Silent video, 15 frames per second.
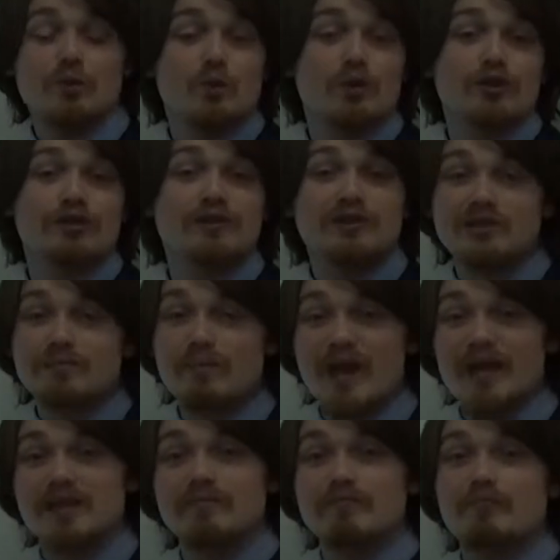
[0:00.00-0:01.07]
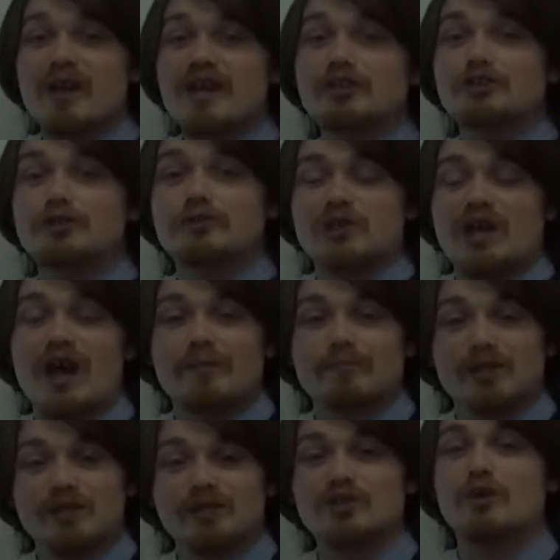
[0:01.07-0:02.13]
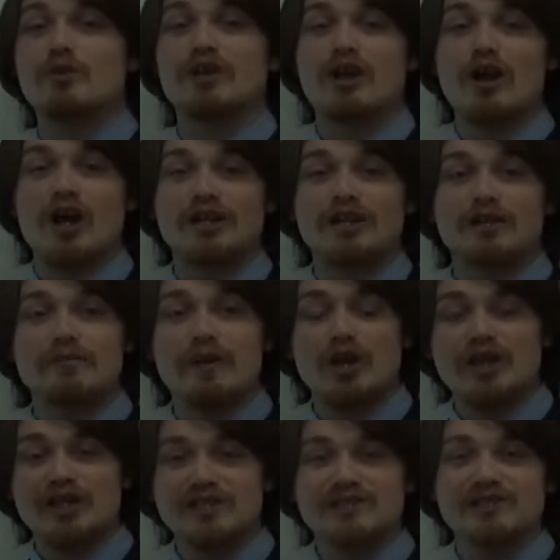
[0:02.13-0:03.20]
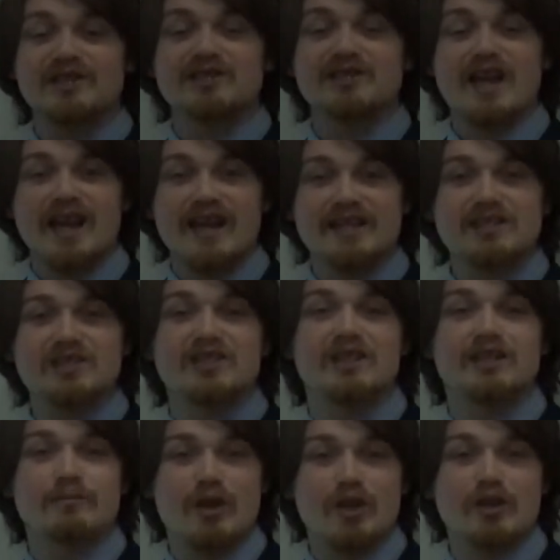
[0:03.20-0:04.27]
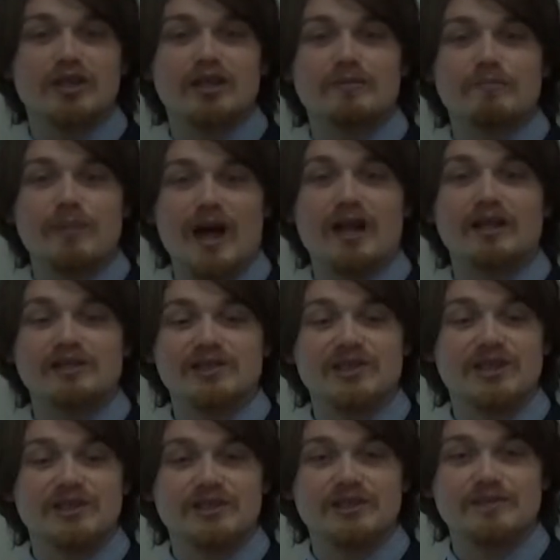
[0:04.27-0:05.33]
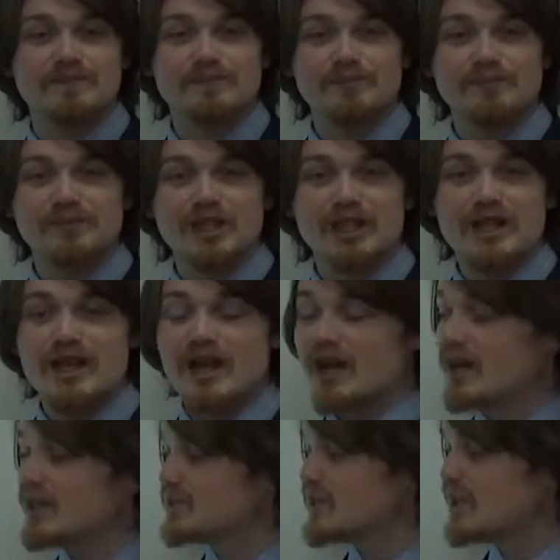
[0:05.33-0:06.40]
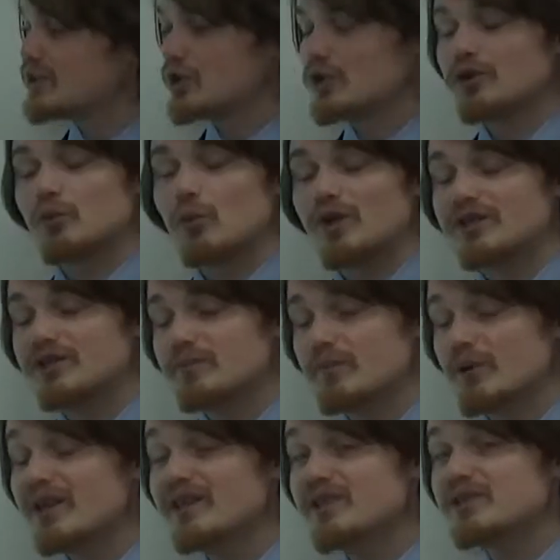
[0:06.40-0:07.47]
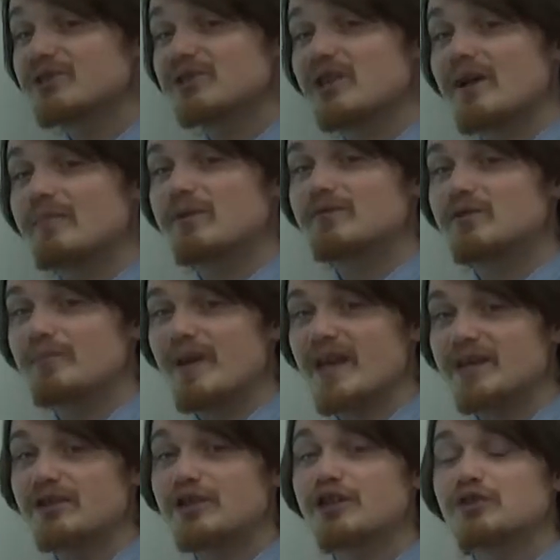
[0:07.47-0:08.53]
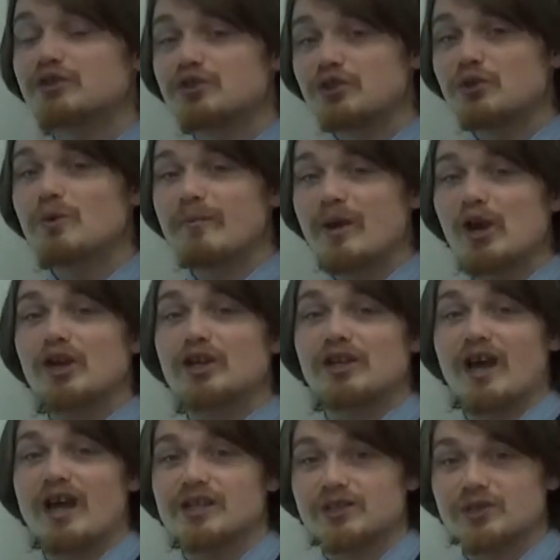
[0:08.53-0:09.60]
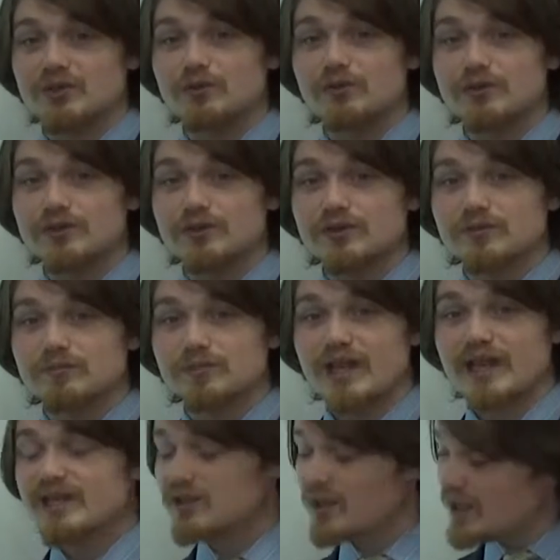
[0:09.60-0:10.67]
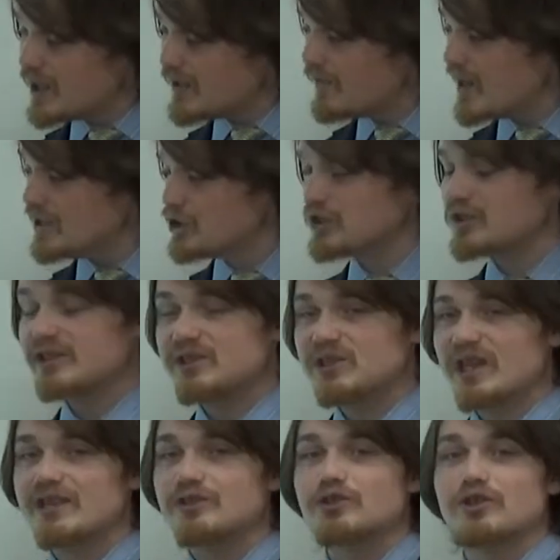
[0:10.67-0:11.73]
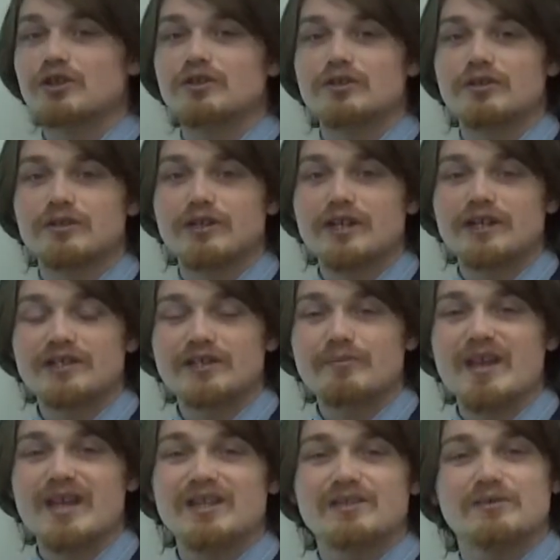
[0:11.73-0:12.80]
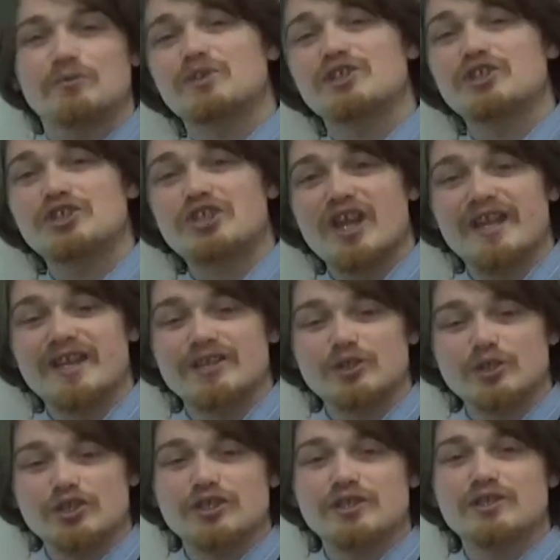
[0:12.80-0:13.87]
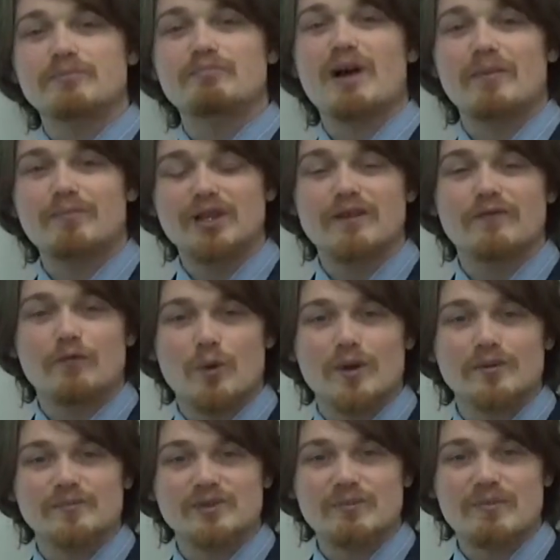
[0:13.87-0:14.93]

would debate major topics going on in American society and American politics. Ted Turner wanted to bring this type of debate to American high schools. Eventually, Ted Turner debate was changed to public forum